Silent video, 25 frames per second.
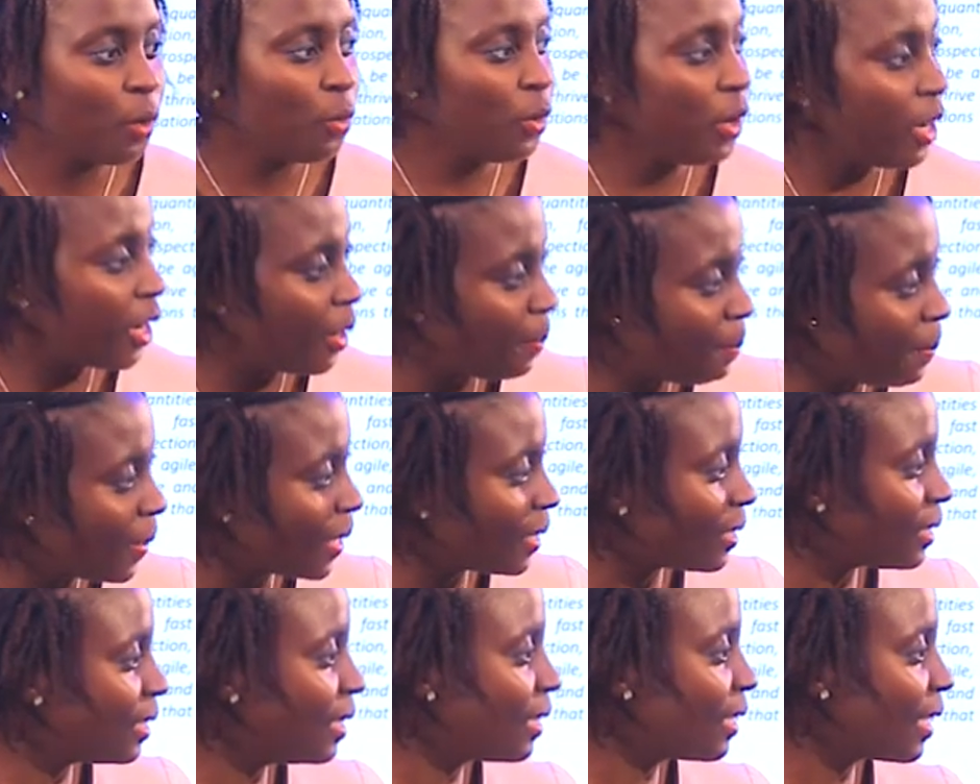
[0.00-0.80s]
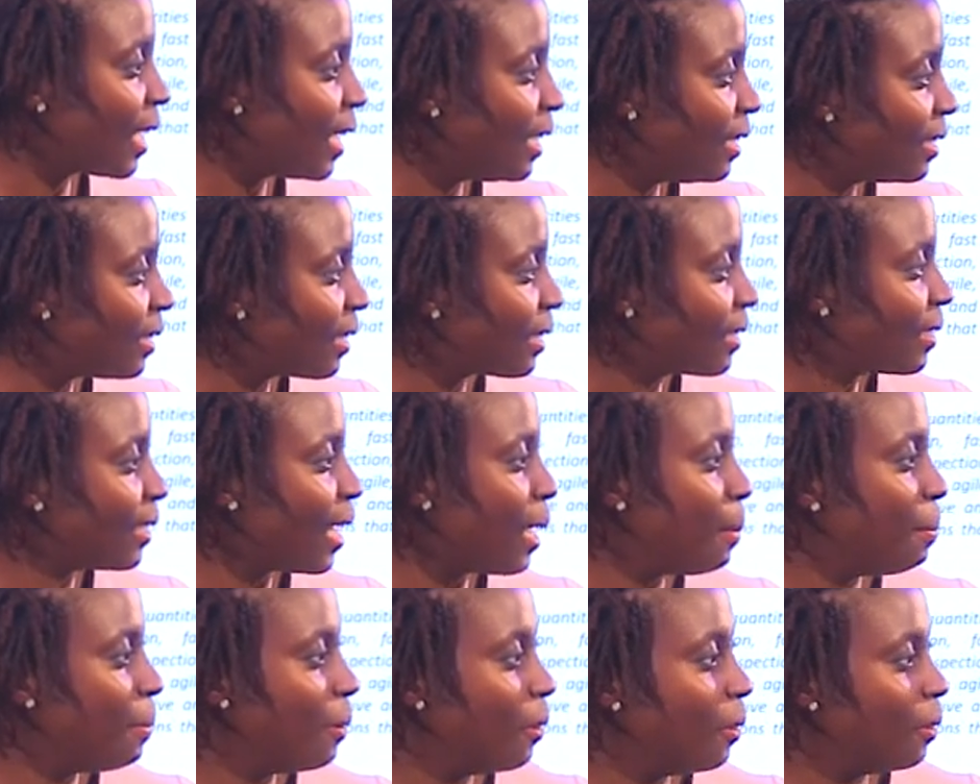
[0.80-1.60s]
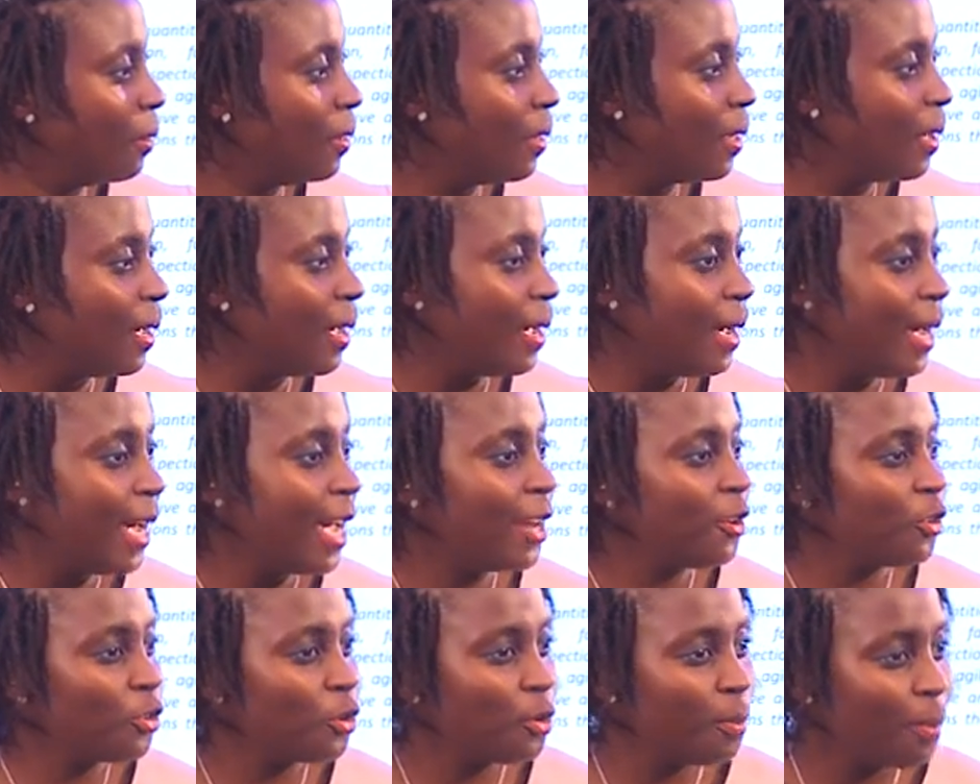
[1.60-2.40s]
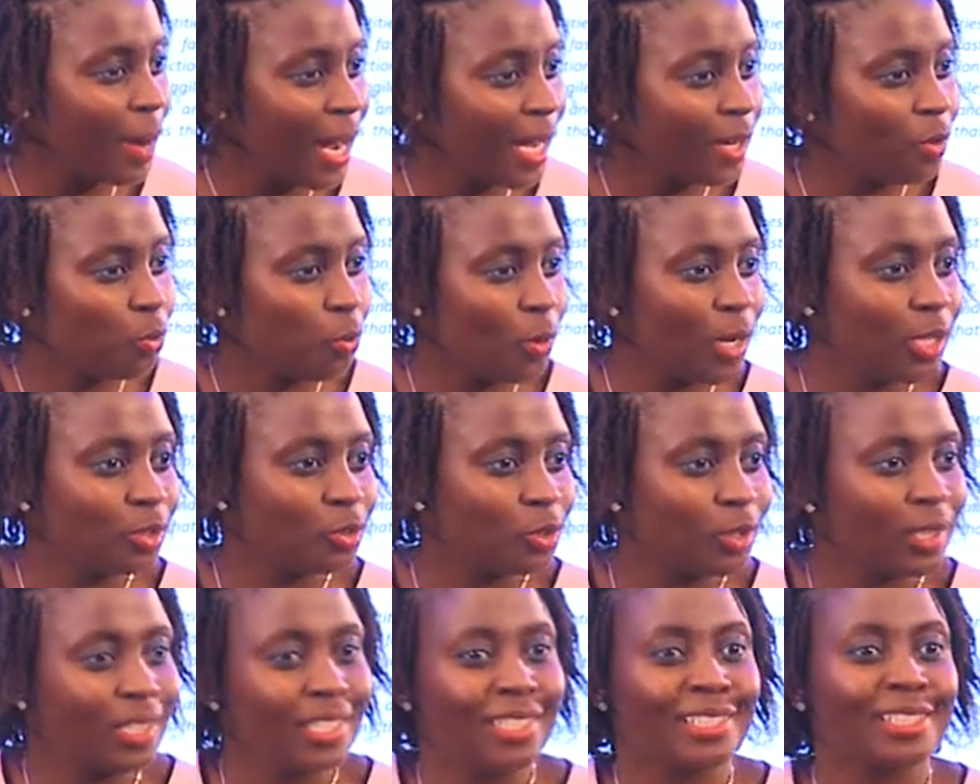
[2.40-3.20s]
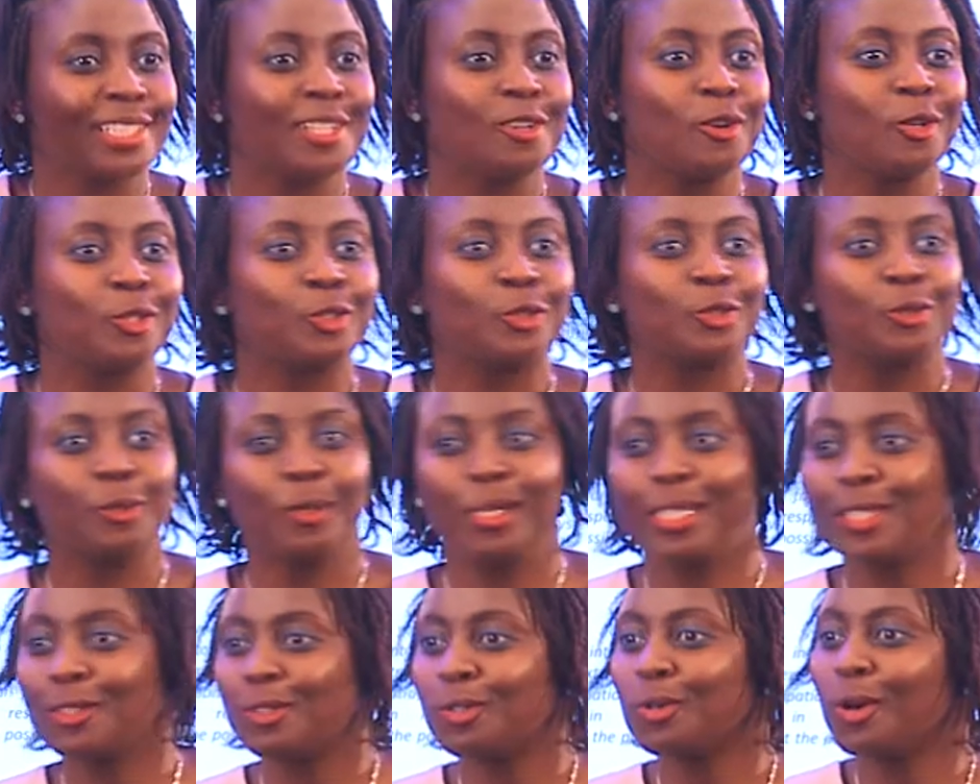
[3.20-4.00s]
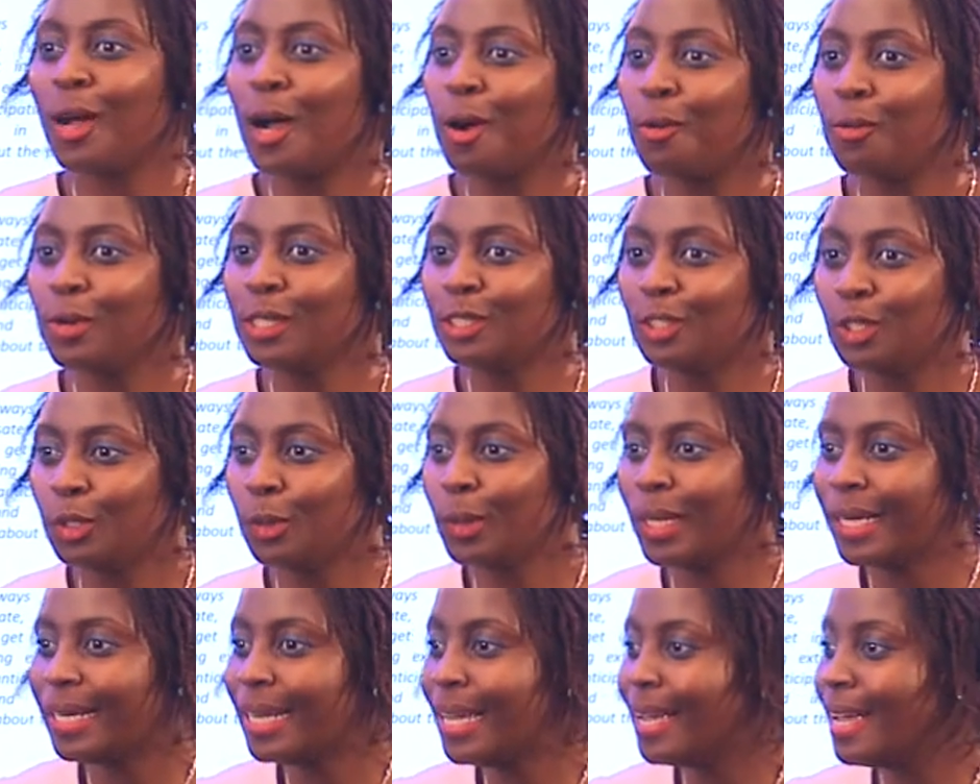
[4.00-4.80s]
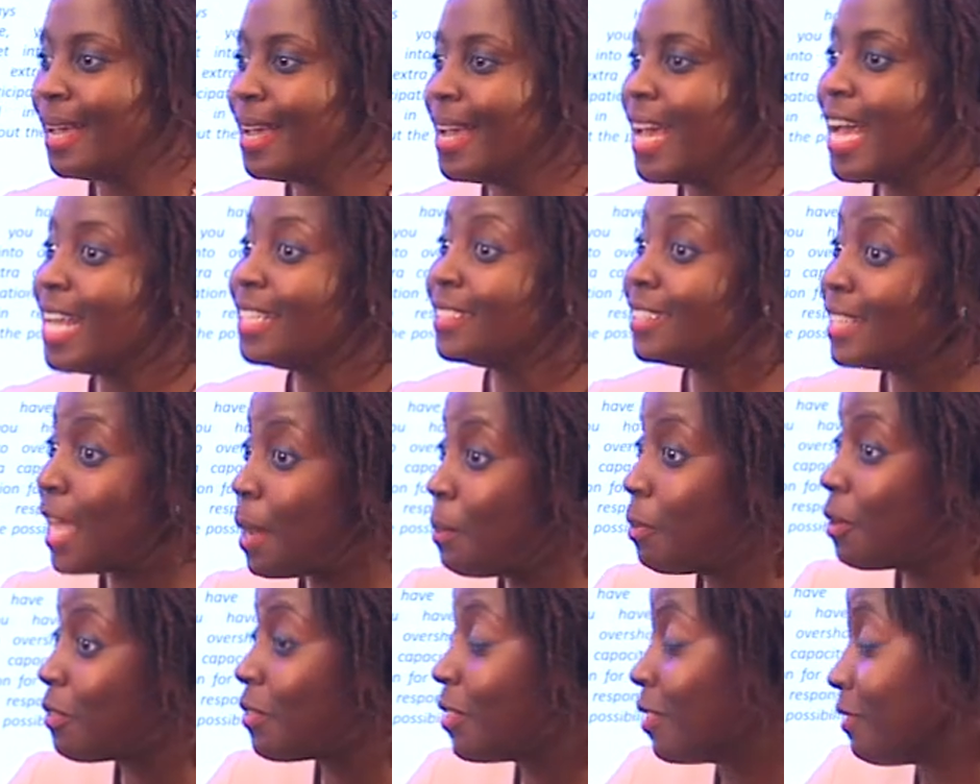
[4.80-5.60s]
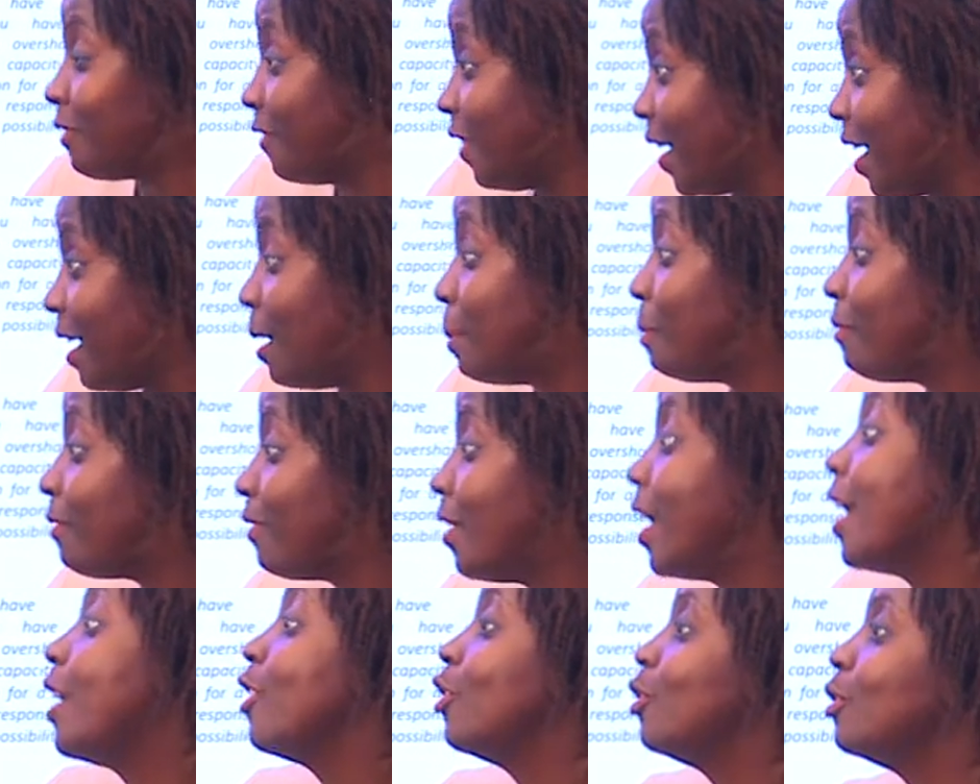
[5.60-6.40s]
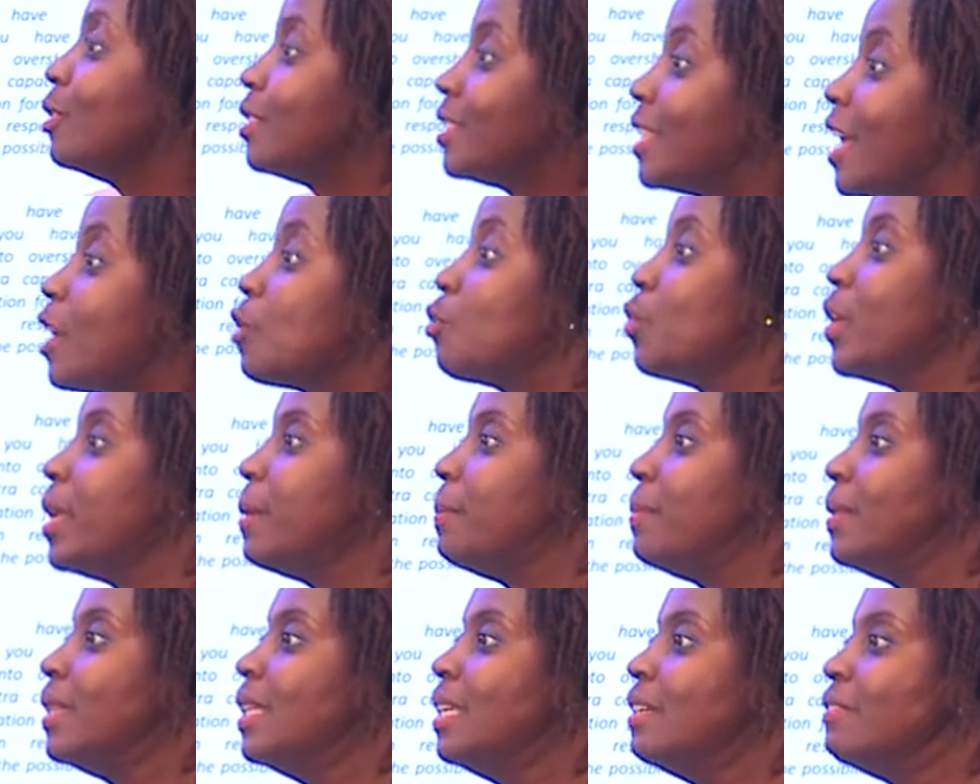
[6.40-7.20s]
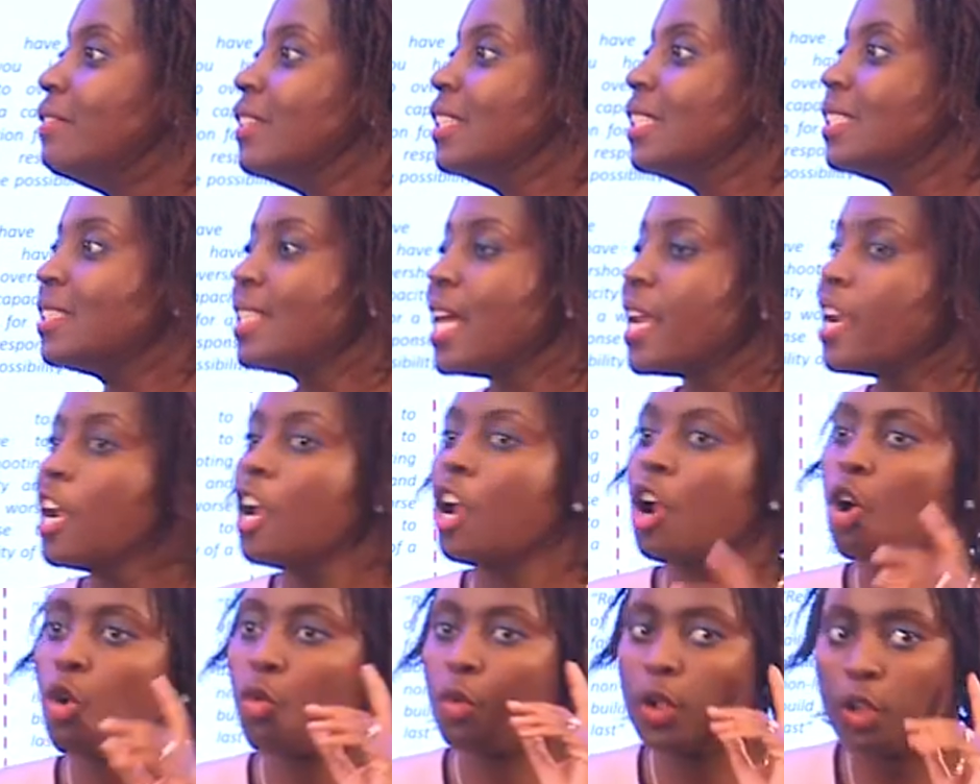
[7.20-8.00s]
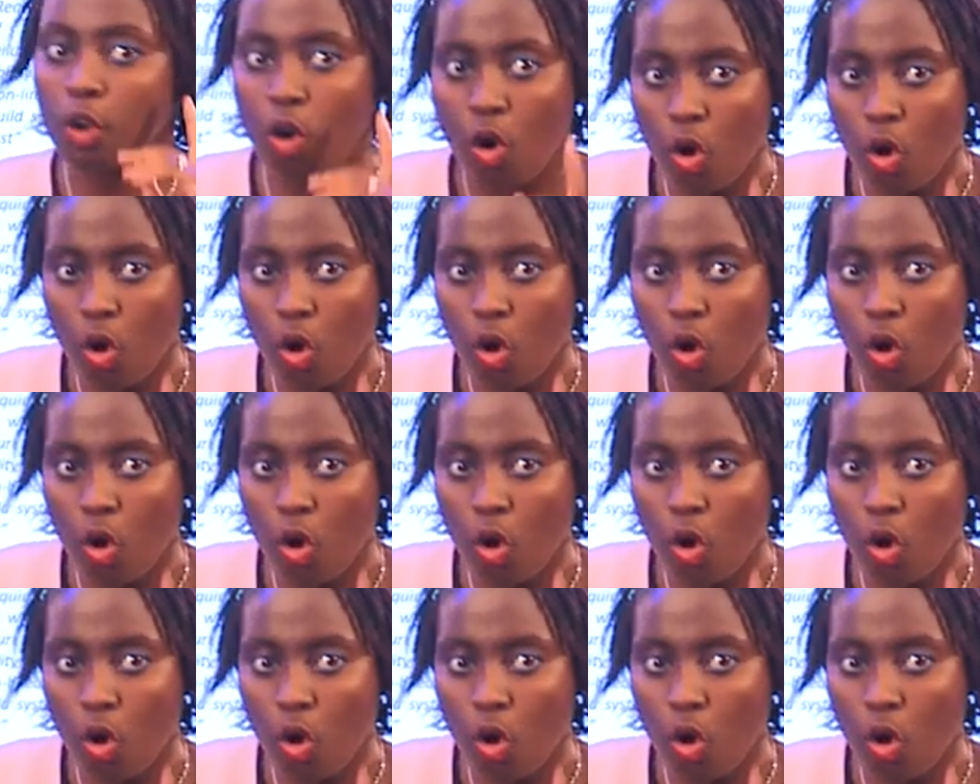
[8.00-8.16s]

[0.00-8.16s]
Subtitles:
we're a best in case example, and you might want to listen or two as to how we do it. And some of the firm values that we believe in is that we